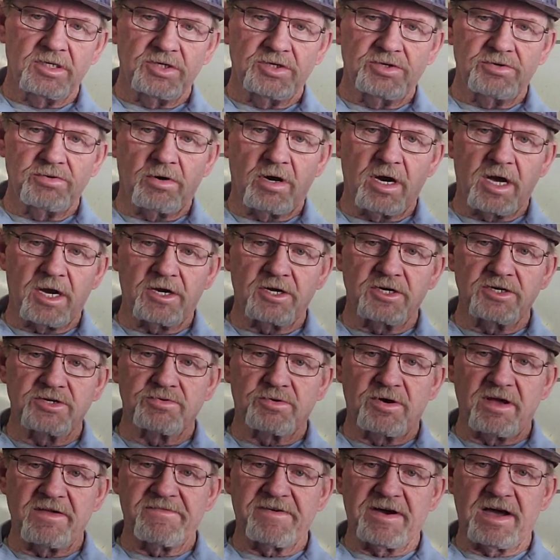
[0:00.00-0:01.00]
to
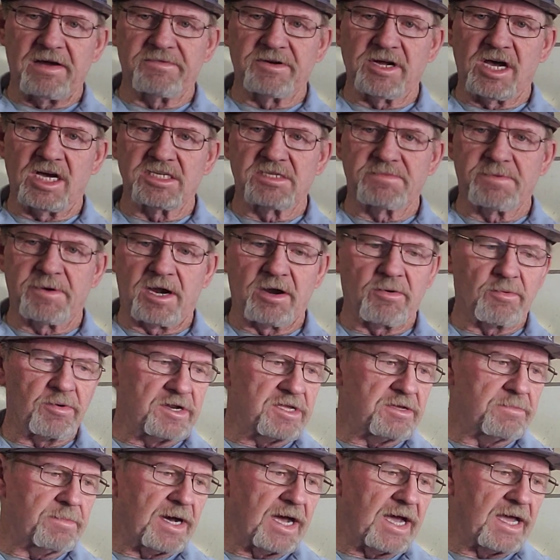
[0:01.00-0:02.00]
$125 depending on where
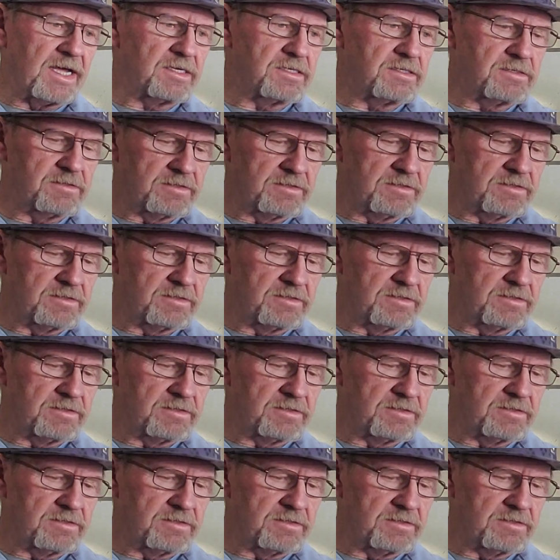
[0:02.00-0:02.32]
you buy it.